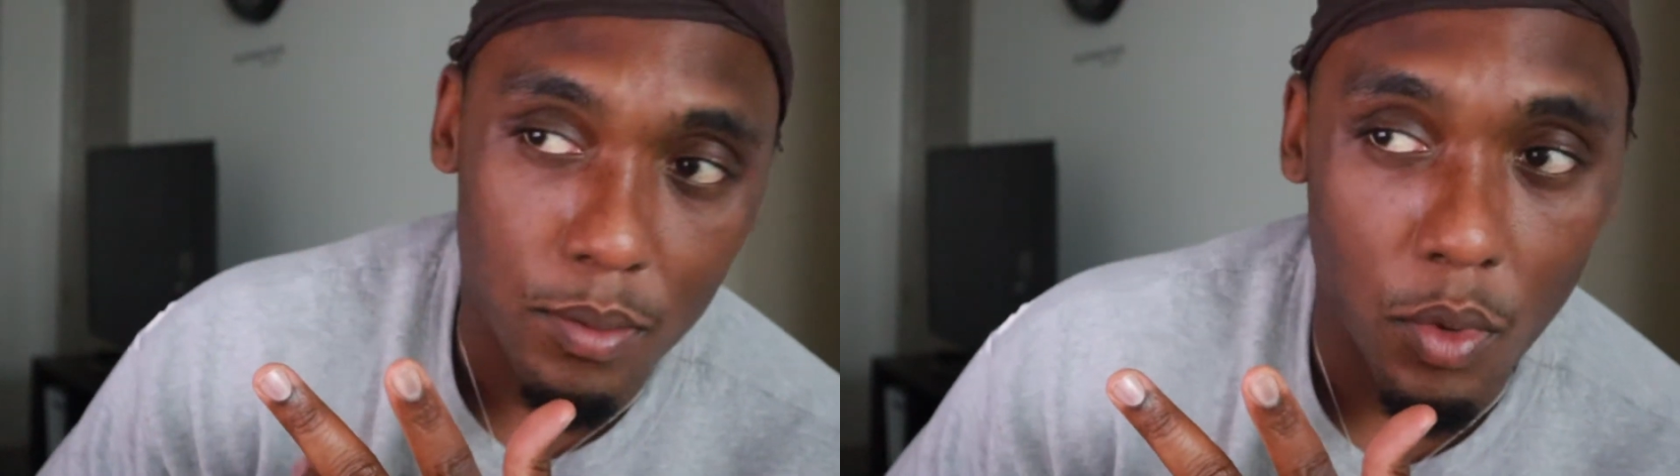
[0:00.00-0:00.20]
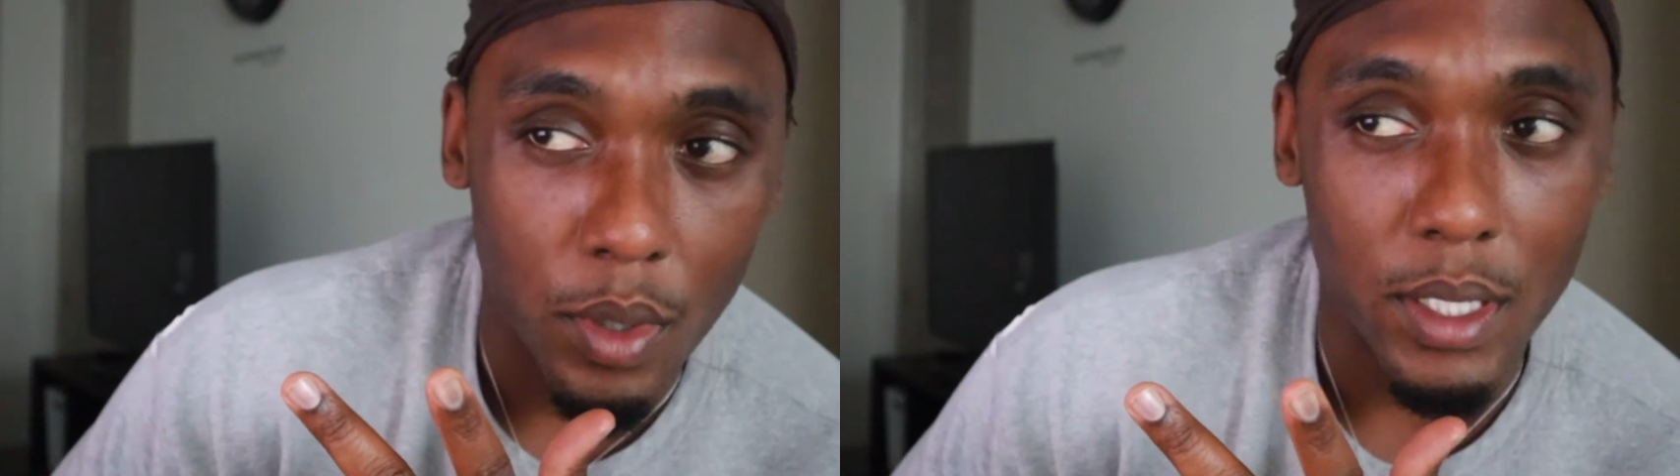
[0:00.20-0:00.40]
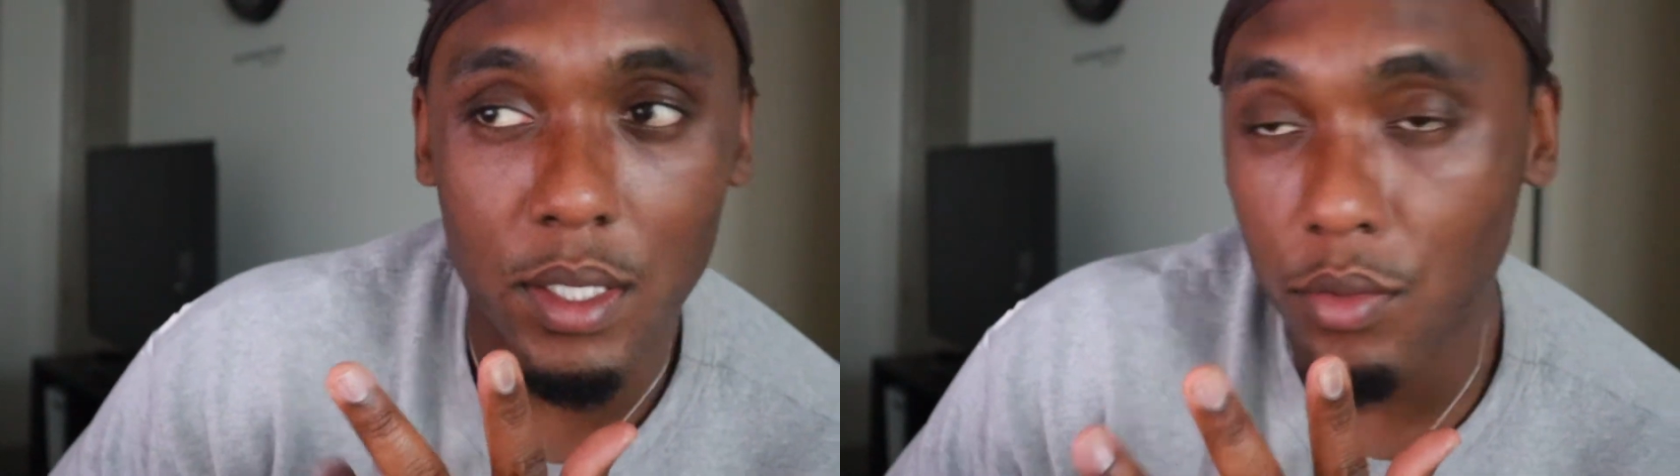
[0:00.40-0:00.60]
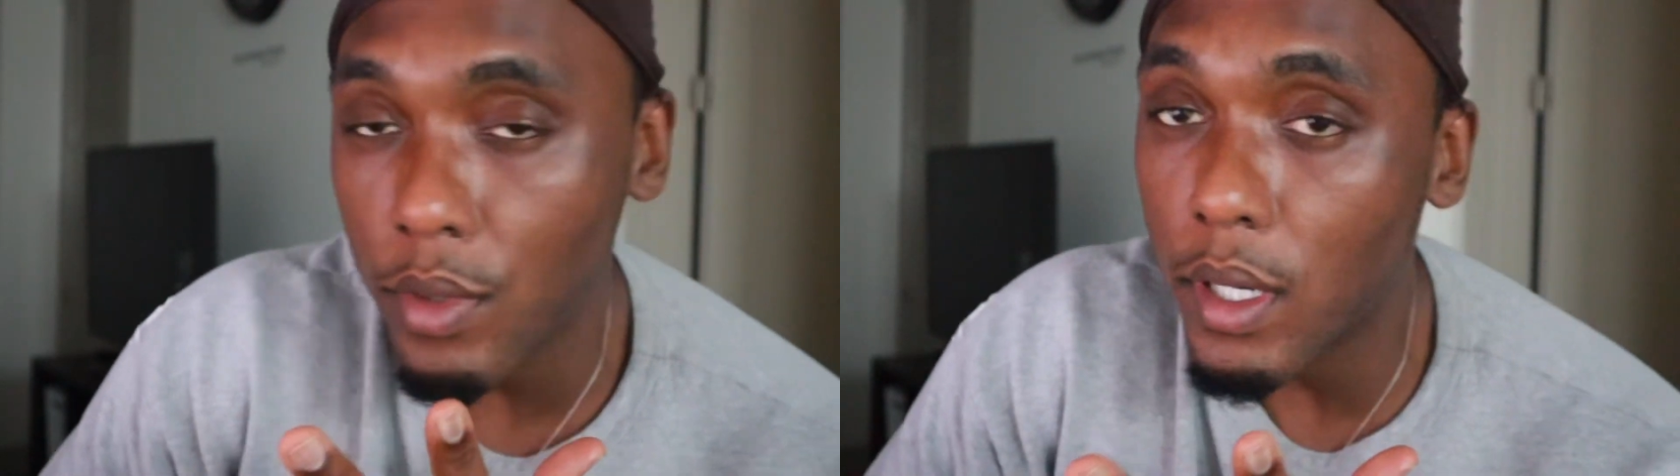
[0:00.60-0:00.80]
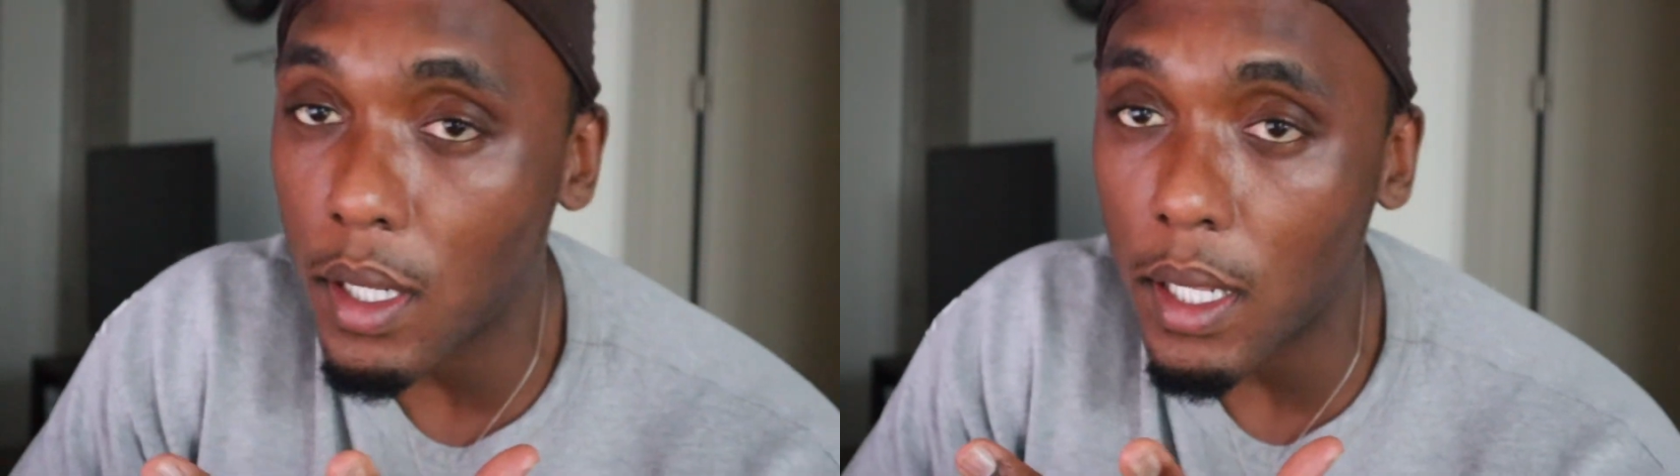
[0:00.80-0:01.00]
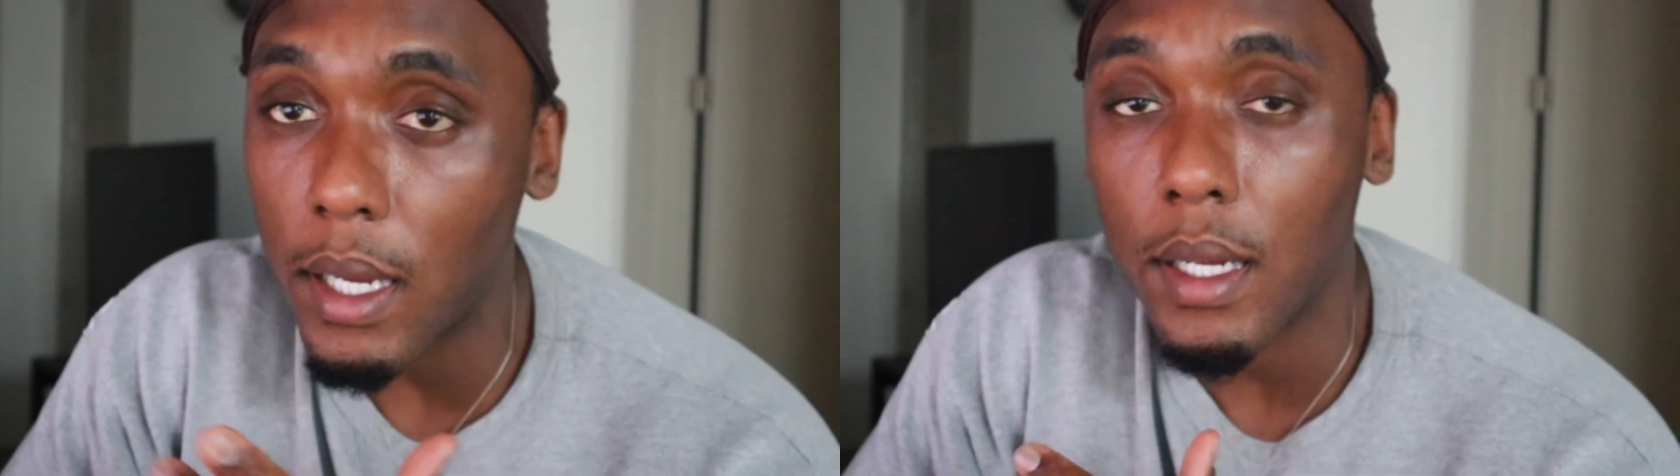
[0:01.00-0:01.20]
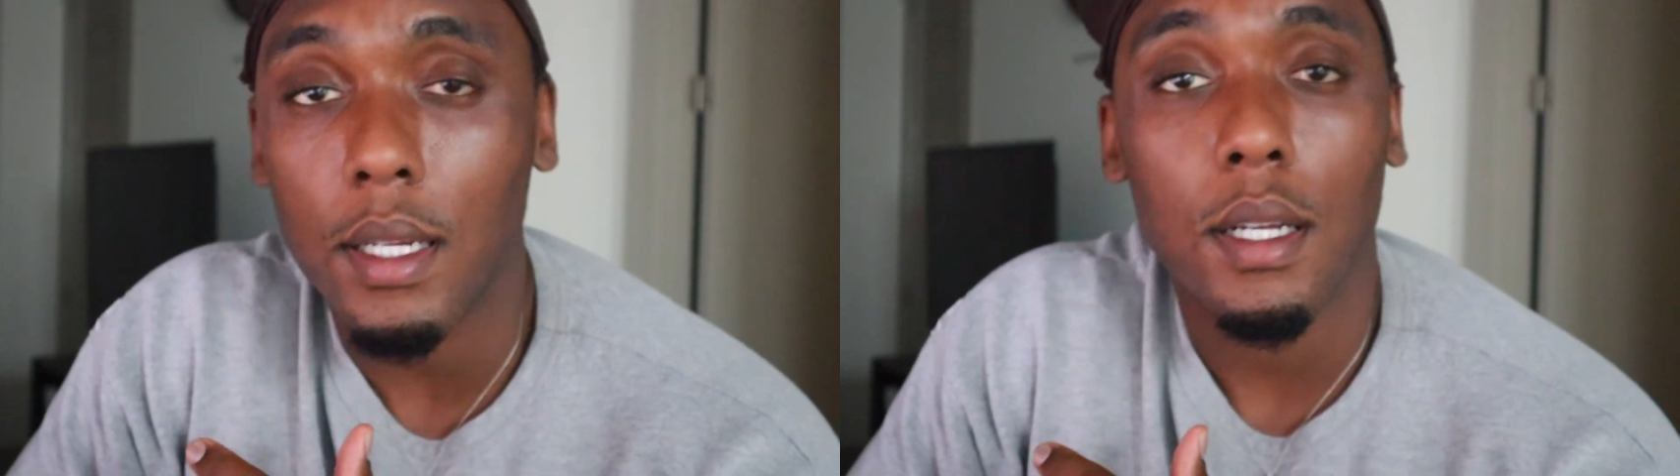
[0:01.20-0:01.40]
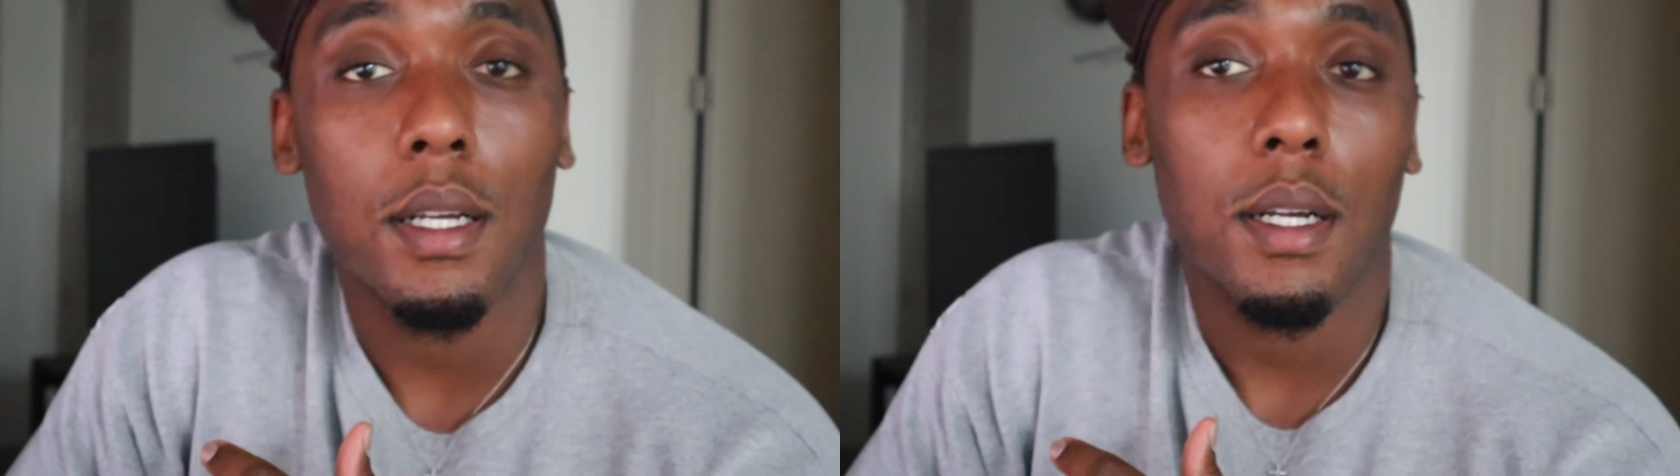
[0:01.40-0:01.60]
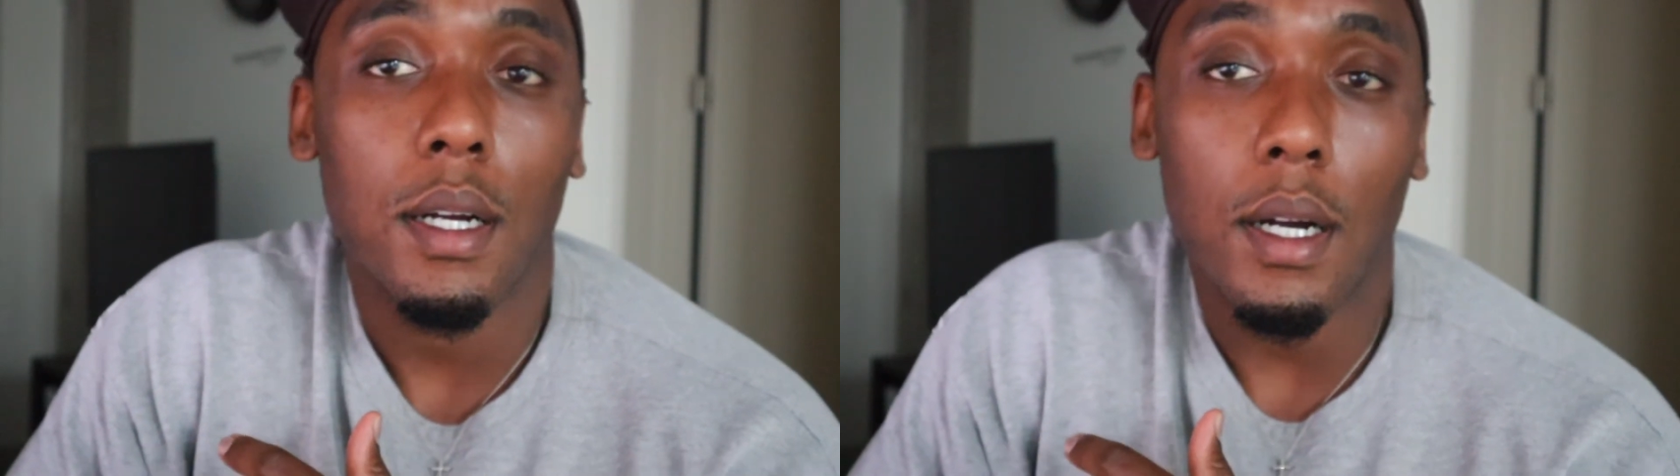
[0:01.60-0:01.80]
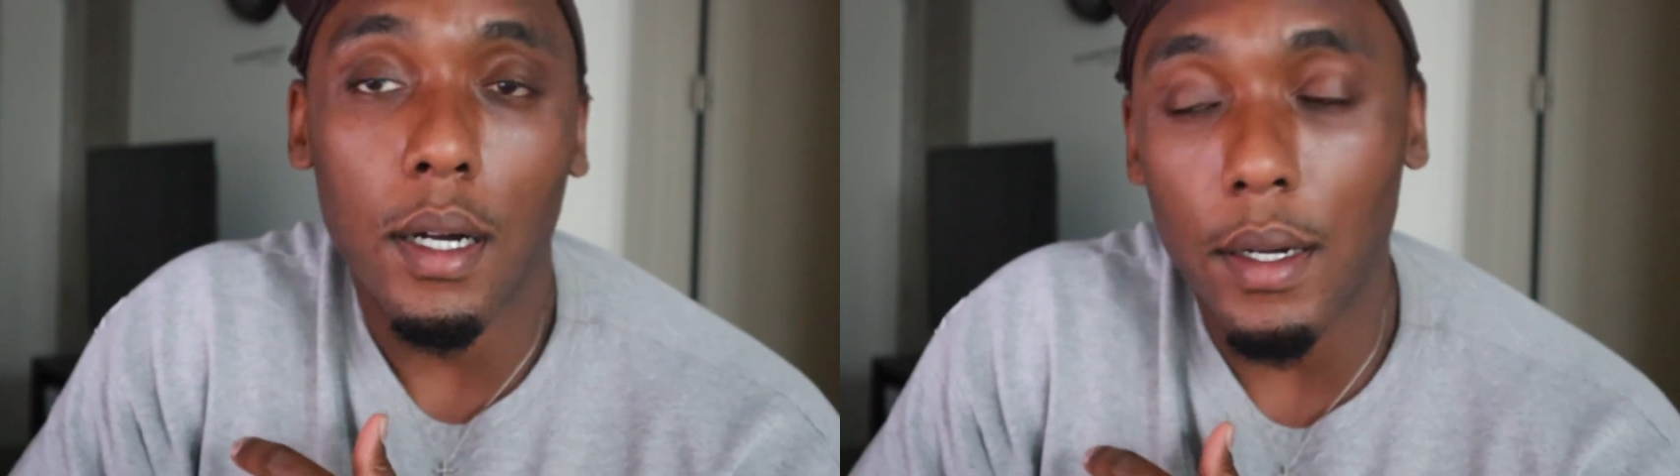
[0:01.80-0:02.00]
morning. It's 3 o'clock.
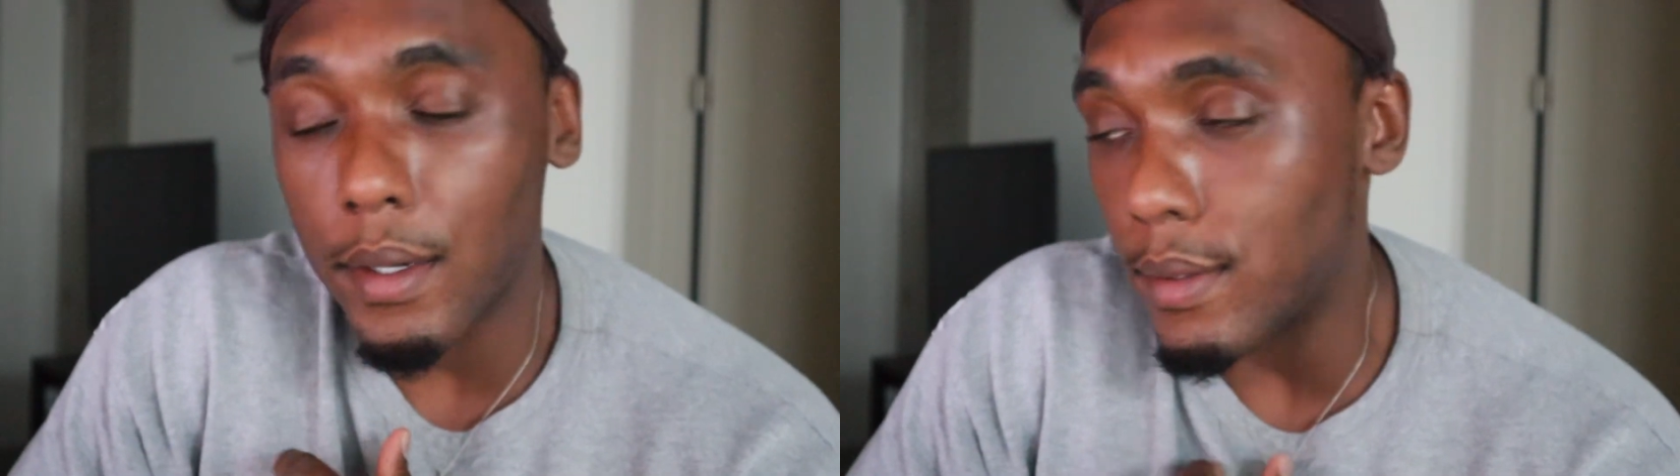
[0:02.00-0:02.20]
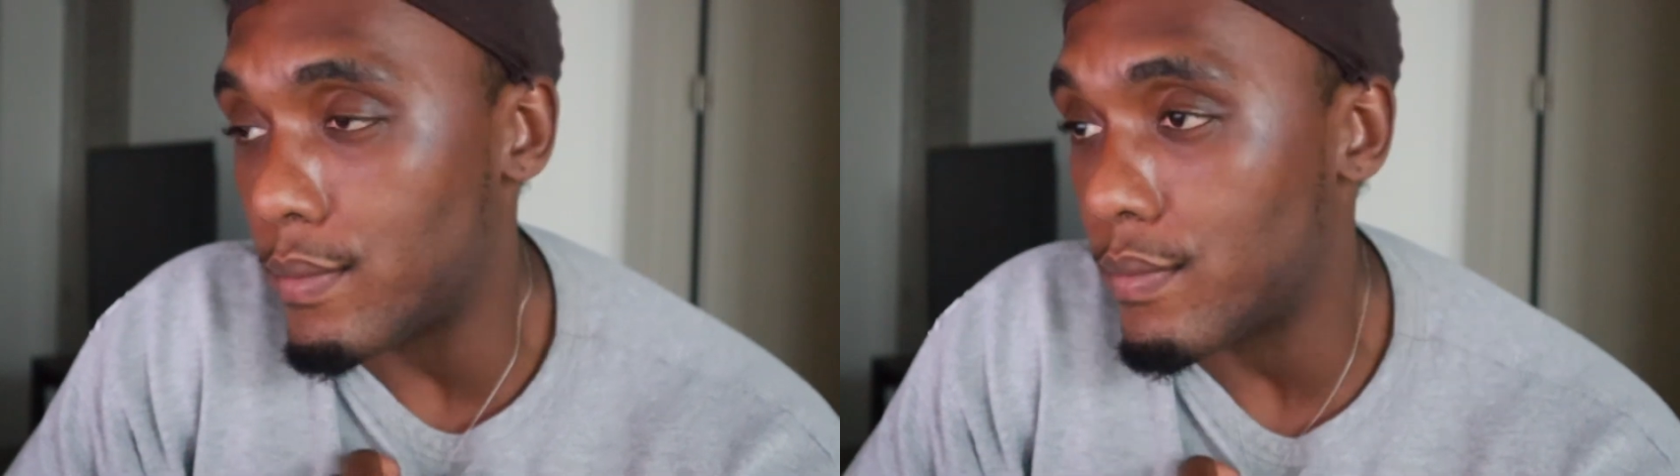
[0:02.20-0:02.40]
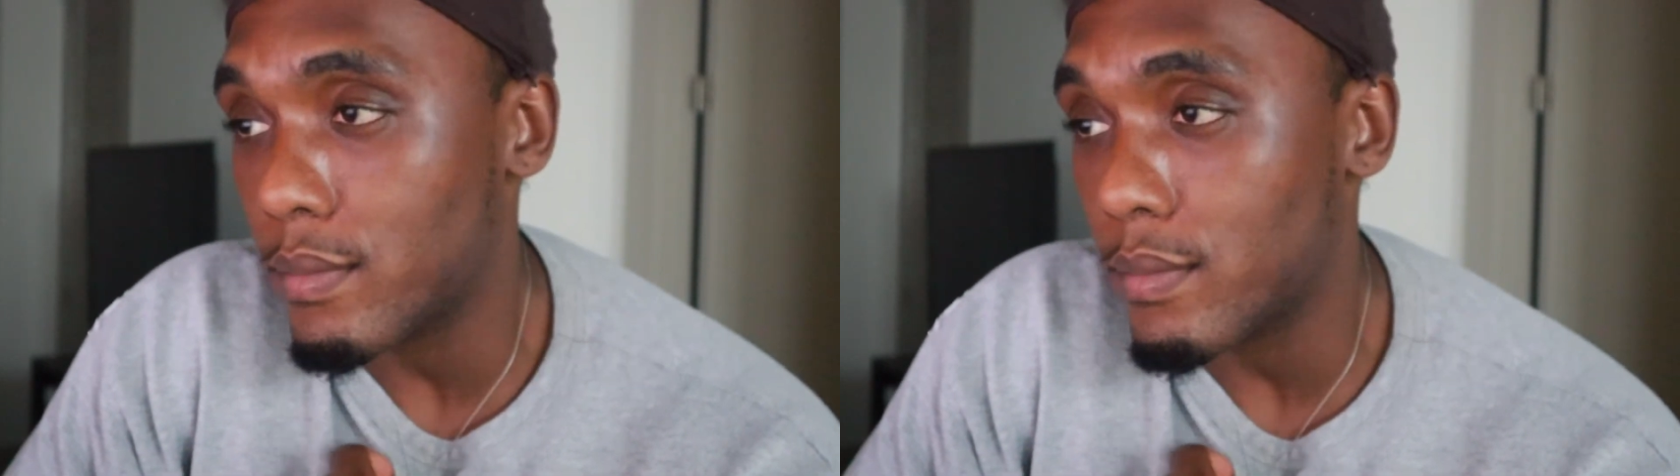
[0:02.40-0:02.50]
I've